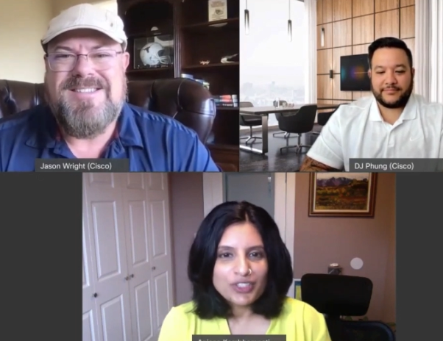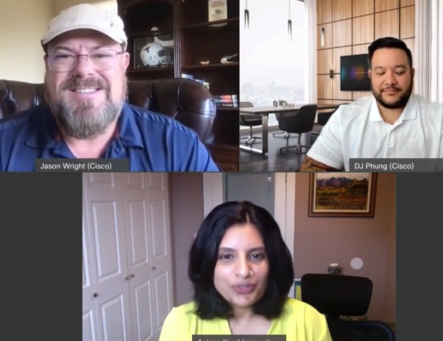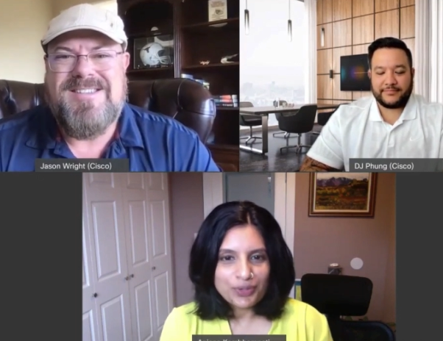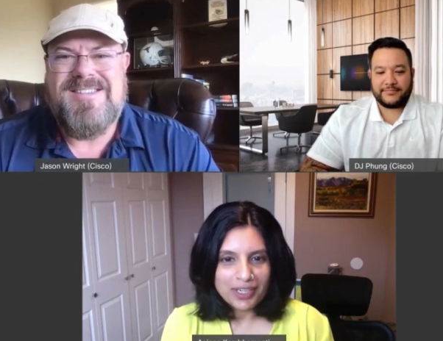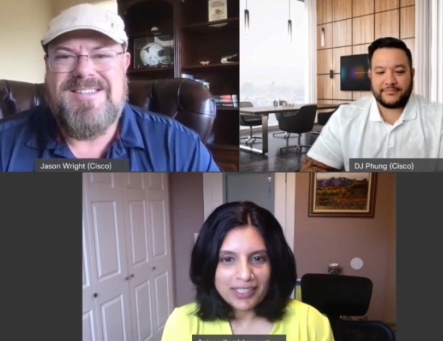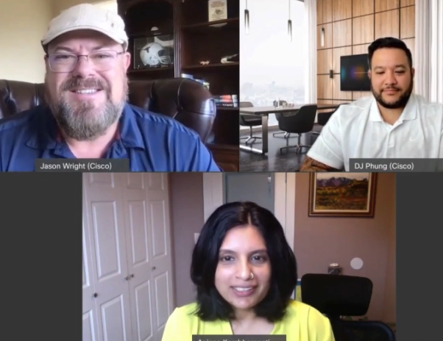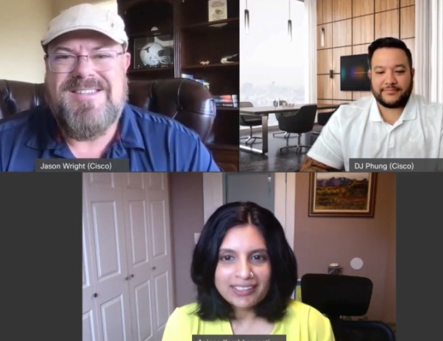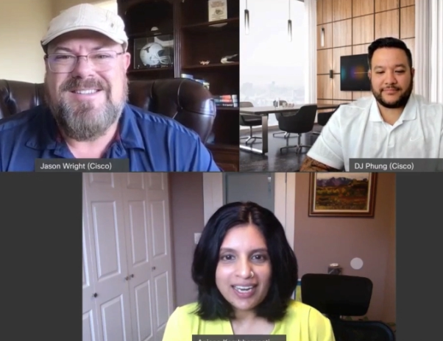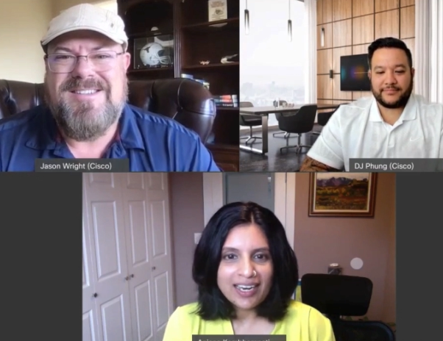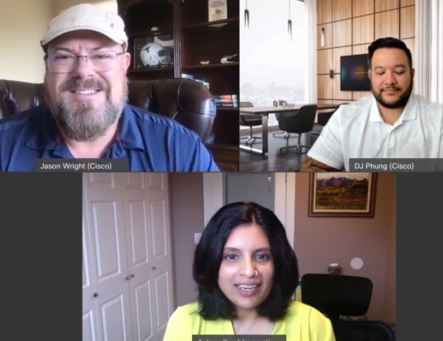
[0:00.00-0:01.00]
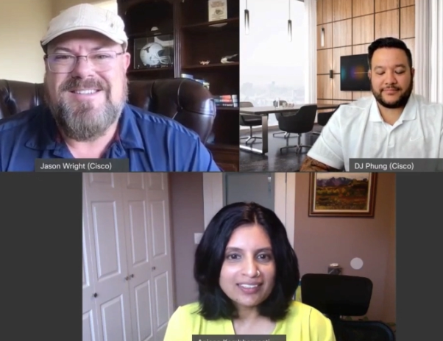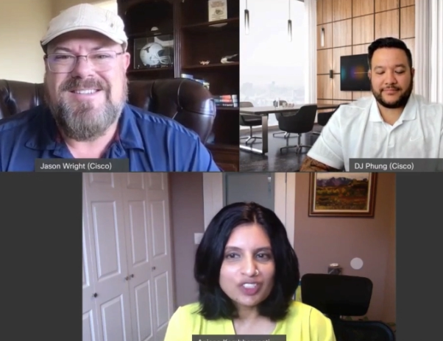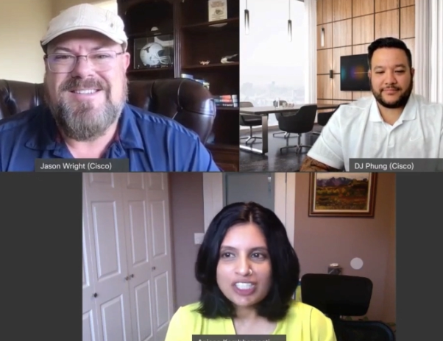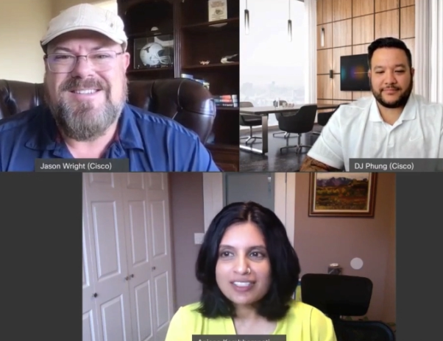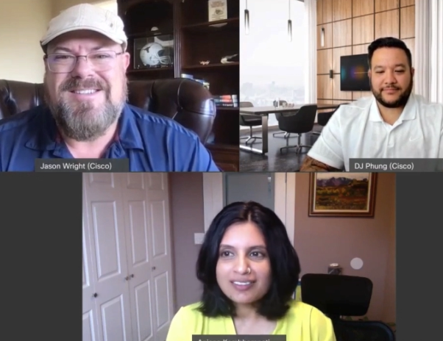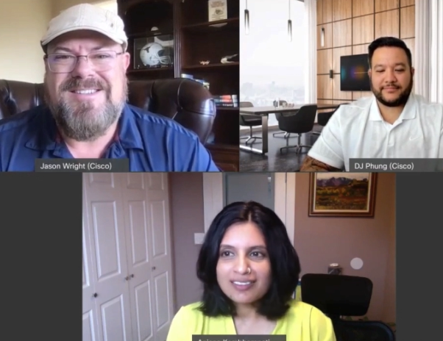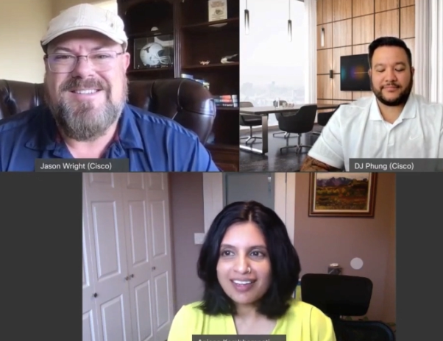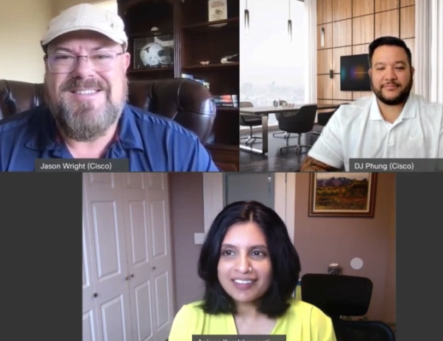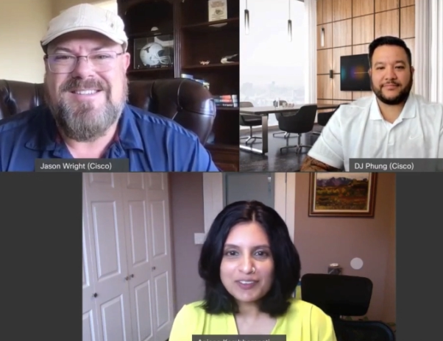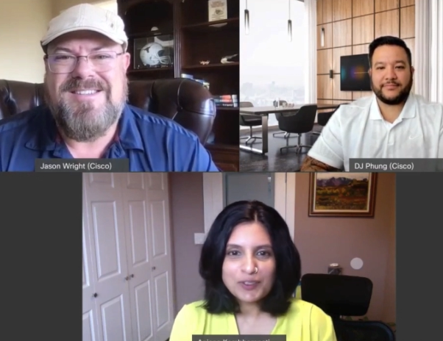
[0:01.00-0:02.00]
Speaker 1: That's right. And Jason,
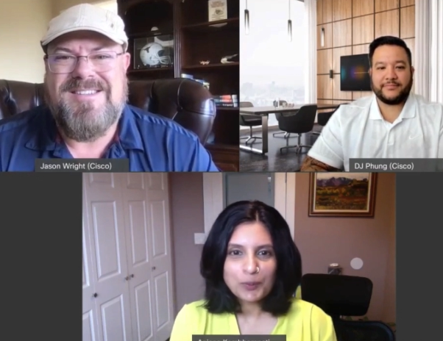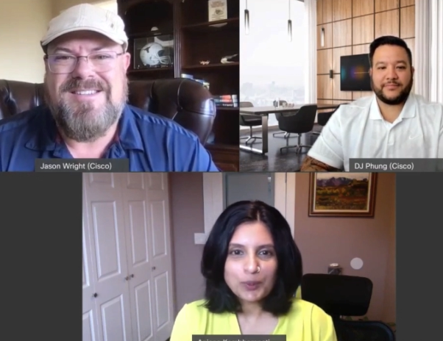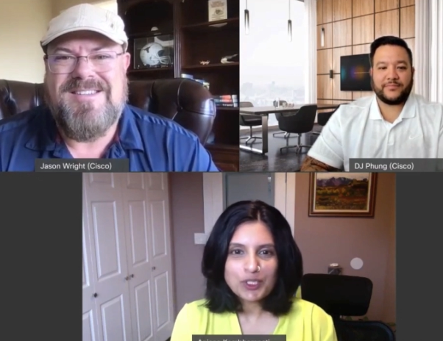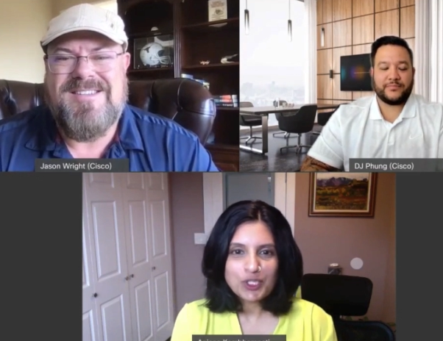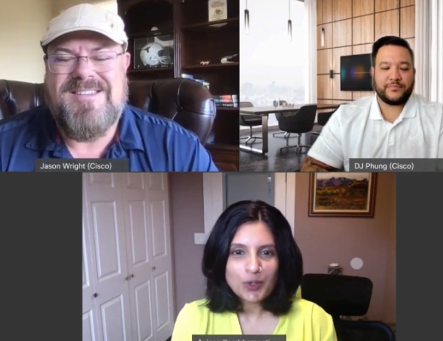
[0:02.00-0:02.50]
thank you so much.